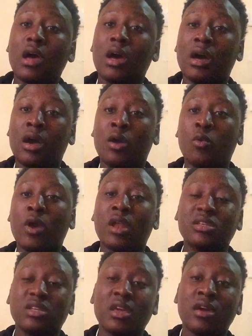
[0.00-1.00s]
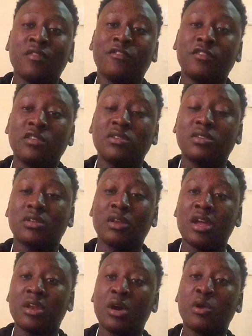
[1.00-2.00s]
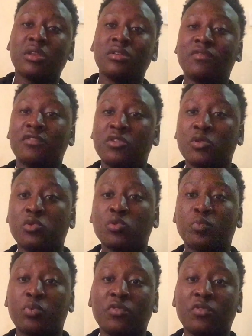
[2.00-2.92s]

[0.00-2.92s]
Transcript: wireless earphones right now in this video to